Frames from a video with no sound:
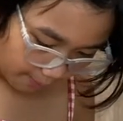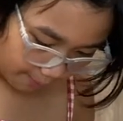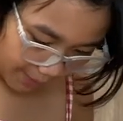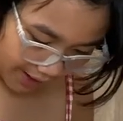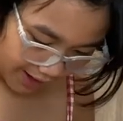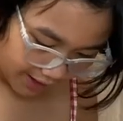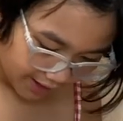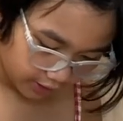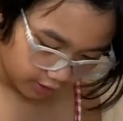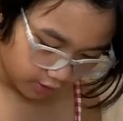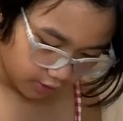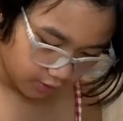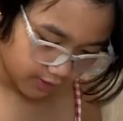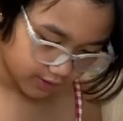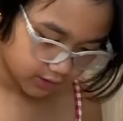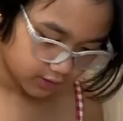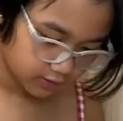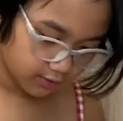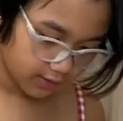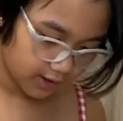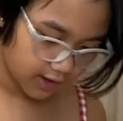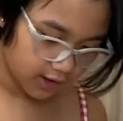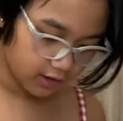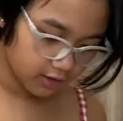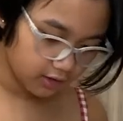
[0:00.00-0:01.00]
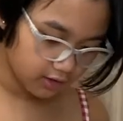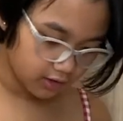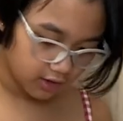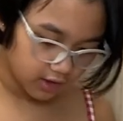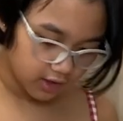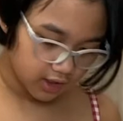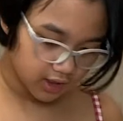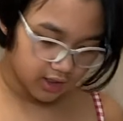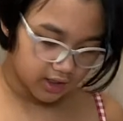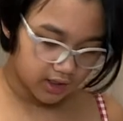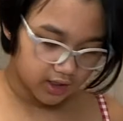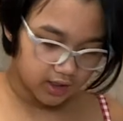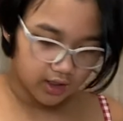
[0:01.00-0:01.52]
mango as well.
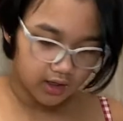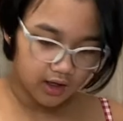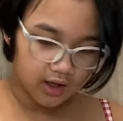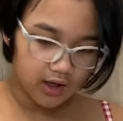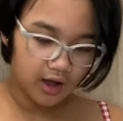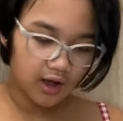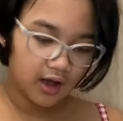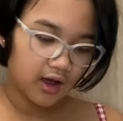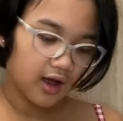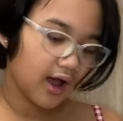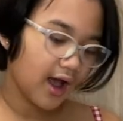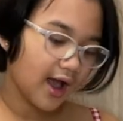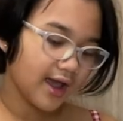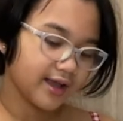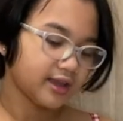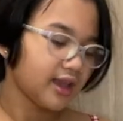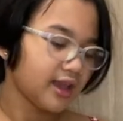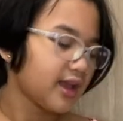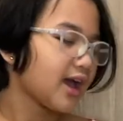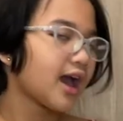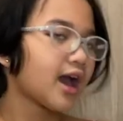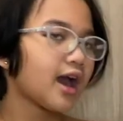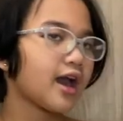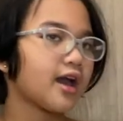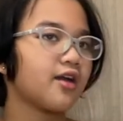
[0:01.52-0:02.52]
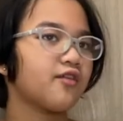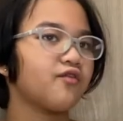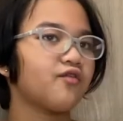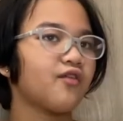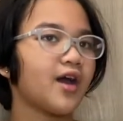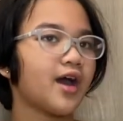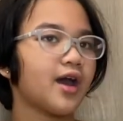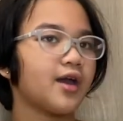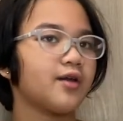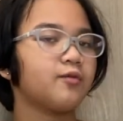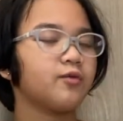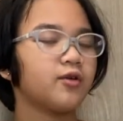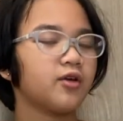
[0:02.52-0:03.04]
Uh, I think if
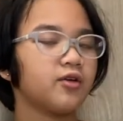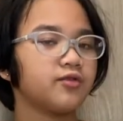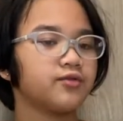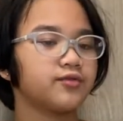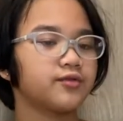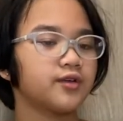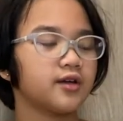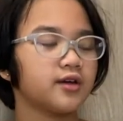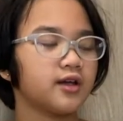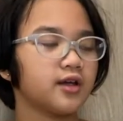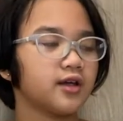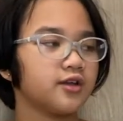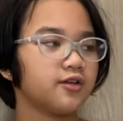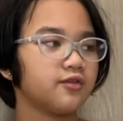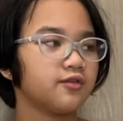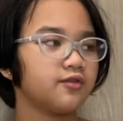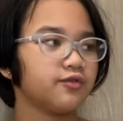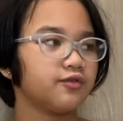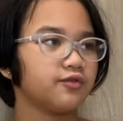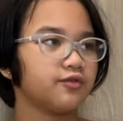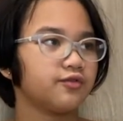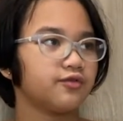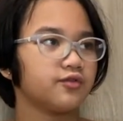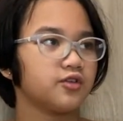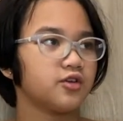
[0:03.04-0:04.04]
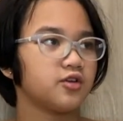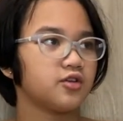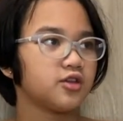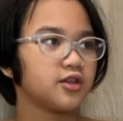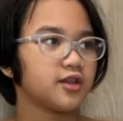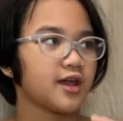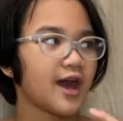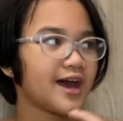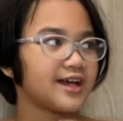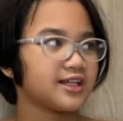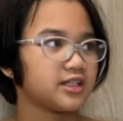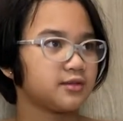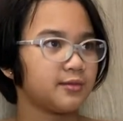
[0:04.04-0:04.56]
I if you
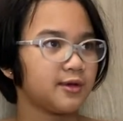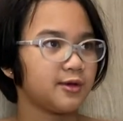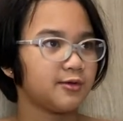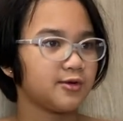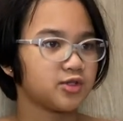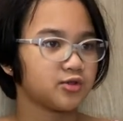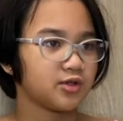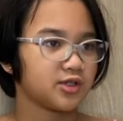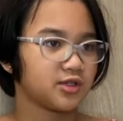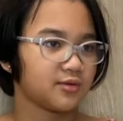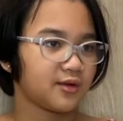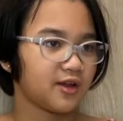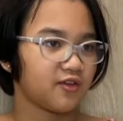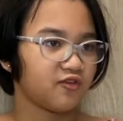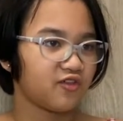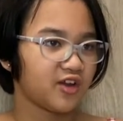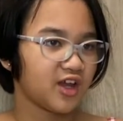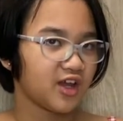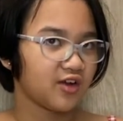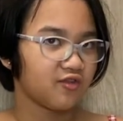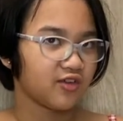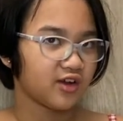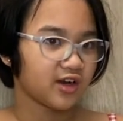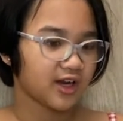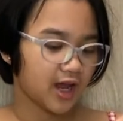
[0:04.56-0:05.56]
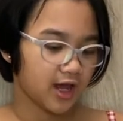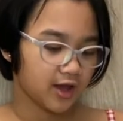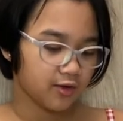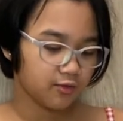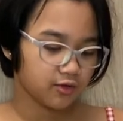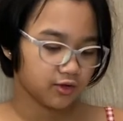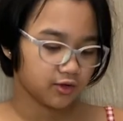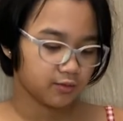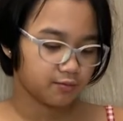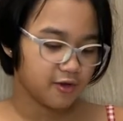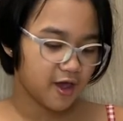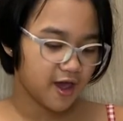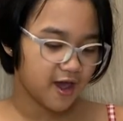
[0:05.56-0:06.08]
ask me which was my favorite, I
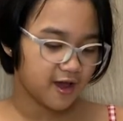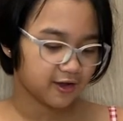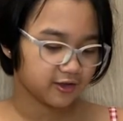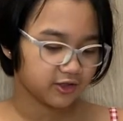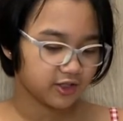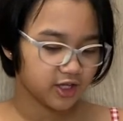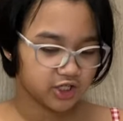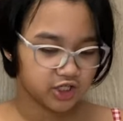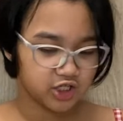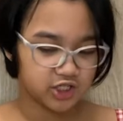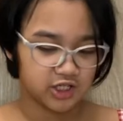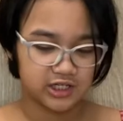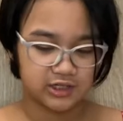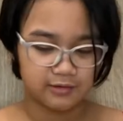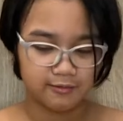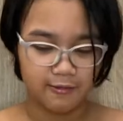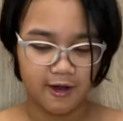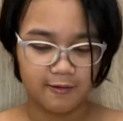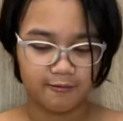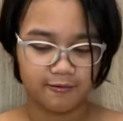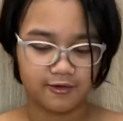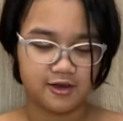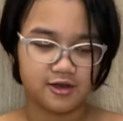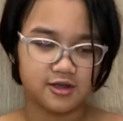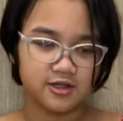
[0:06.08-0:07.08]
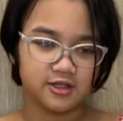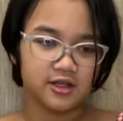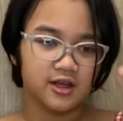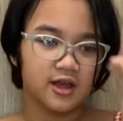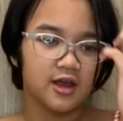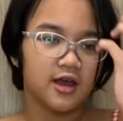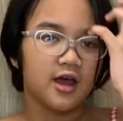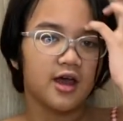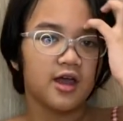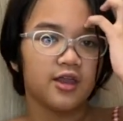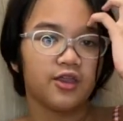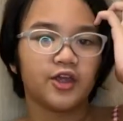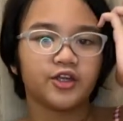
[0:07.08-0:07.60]
would pick the cheese bomb because
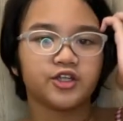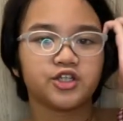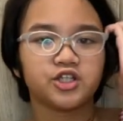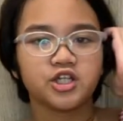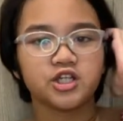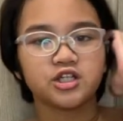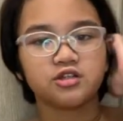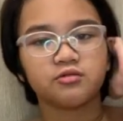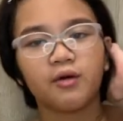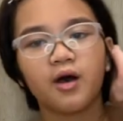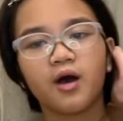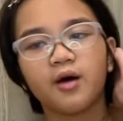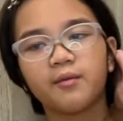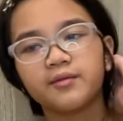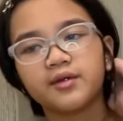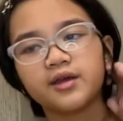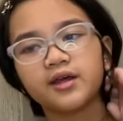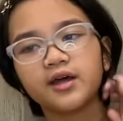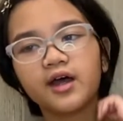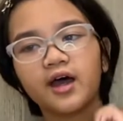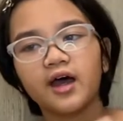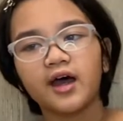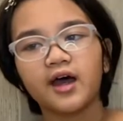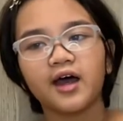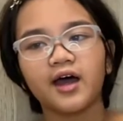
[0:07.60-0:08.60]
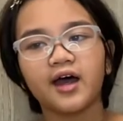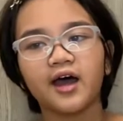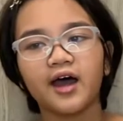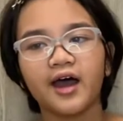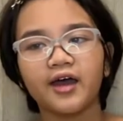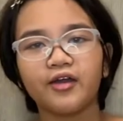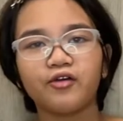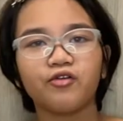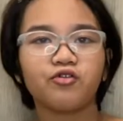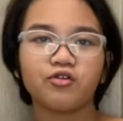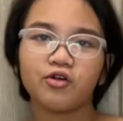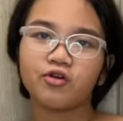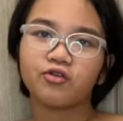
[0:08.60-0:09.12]
the cheese bomb,
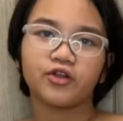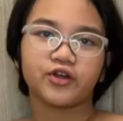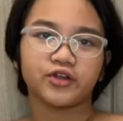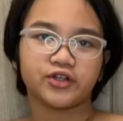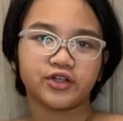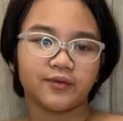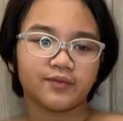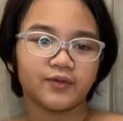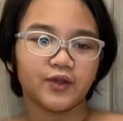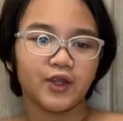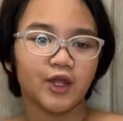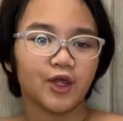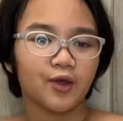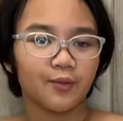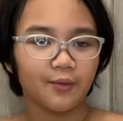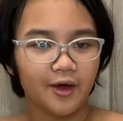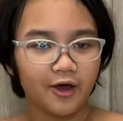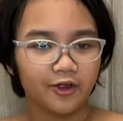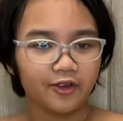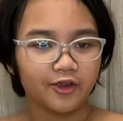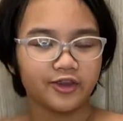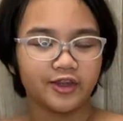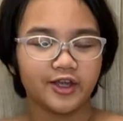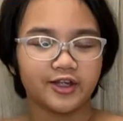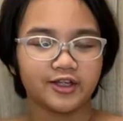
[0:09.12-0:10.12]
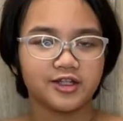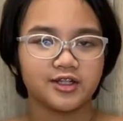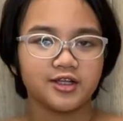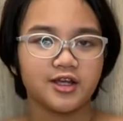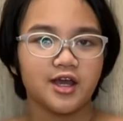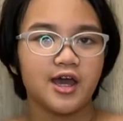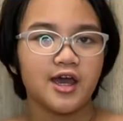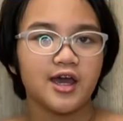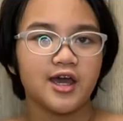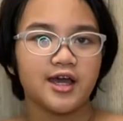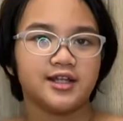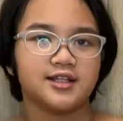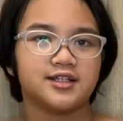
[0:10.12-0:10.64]
I don't know, there's something about it that
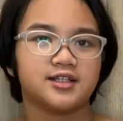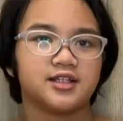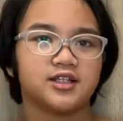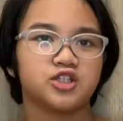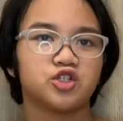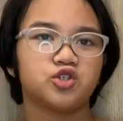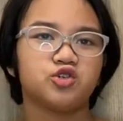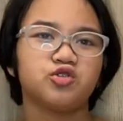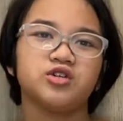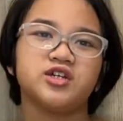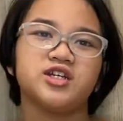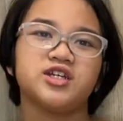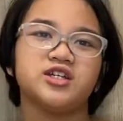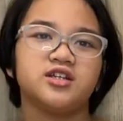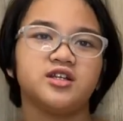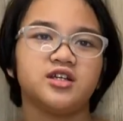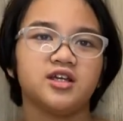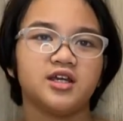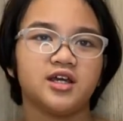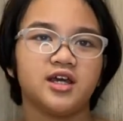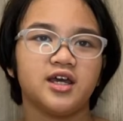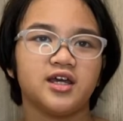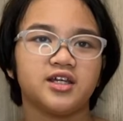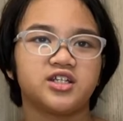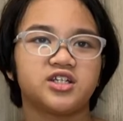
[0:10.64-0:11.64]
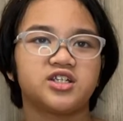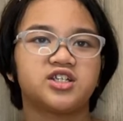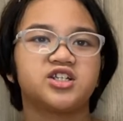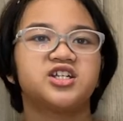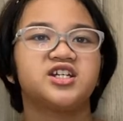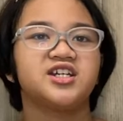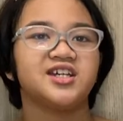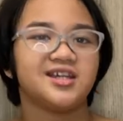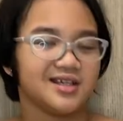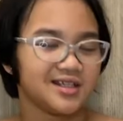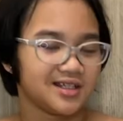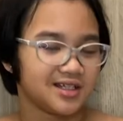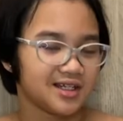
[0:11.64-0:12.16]
it's cheesy, it's
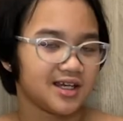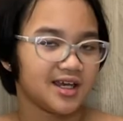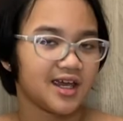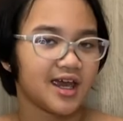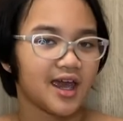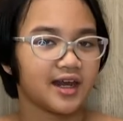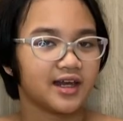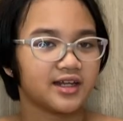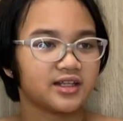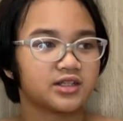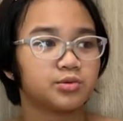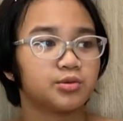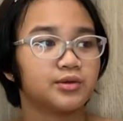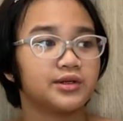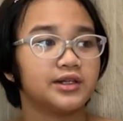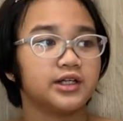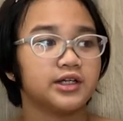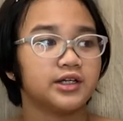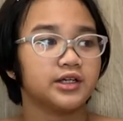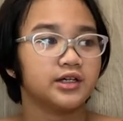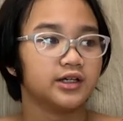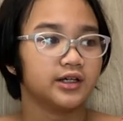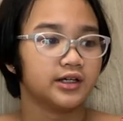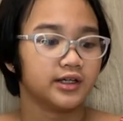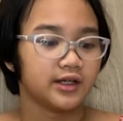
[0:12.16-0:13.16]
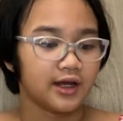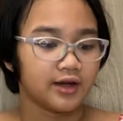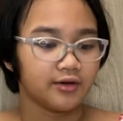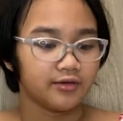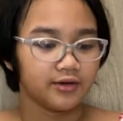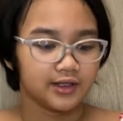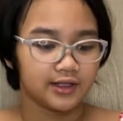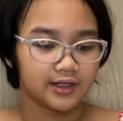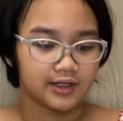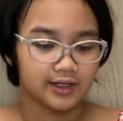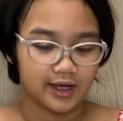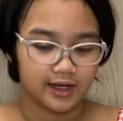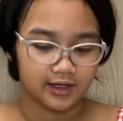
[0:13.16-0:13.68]
cheesy and it's really good. I
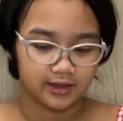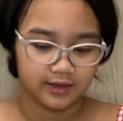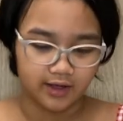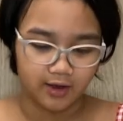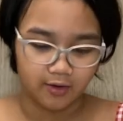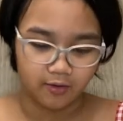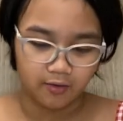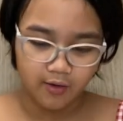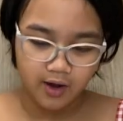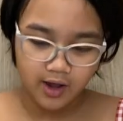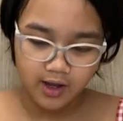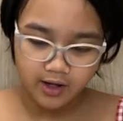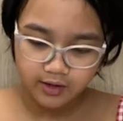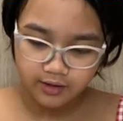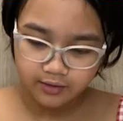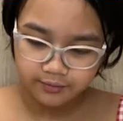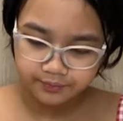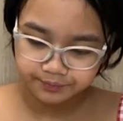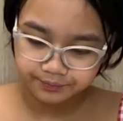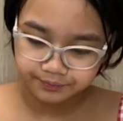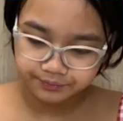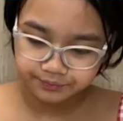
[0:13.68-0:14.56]
really like that one.